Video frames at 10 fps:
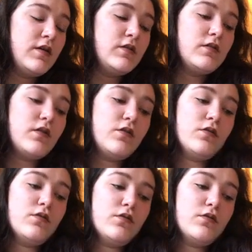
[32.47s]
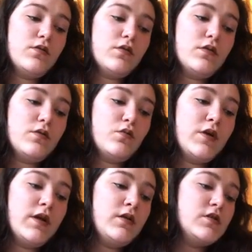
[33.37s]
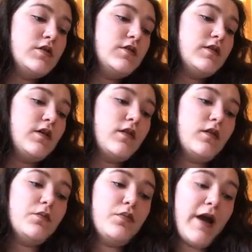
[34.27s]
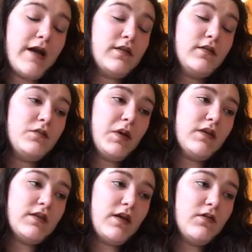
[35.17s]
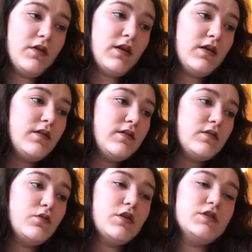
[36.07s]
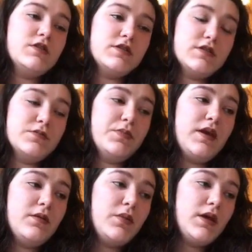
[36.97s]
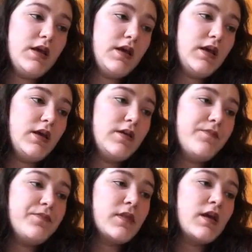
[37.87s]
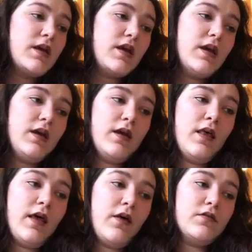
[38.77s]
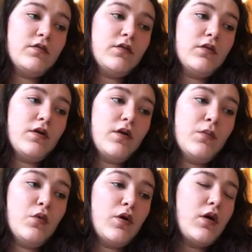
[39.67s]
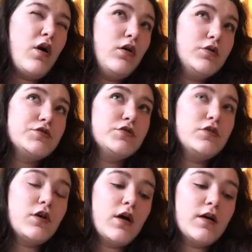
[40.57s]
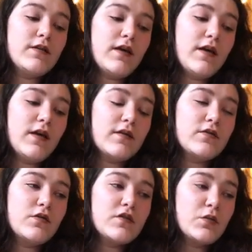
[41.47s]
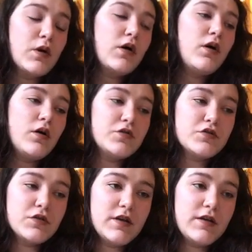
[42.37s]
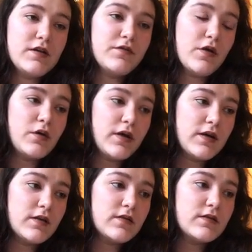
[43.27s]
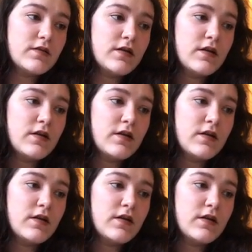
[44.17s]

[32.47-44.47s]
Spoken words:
So, when introducing the practice based evidence, which is the PBE, it allows for a more cultural context, so it's more culturally focused.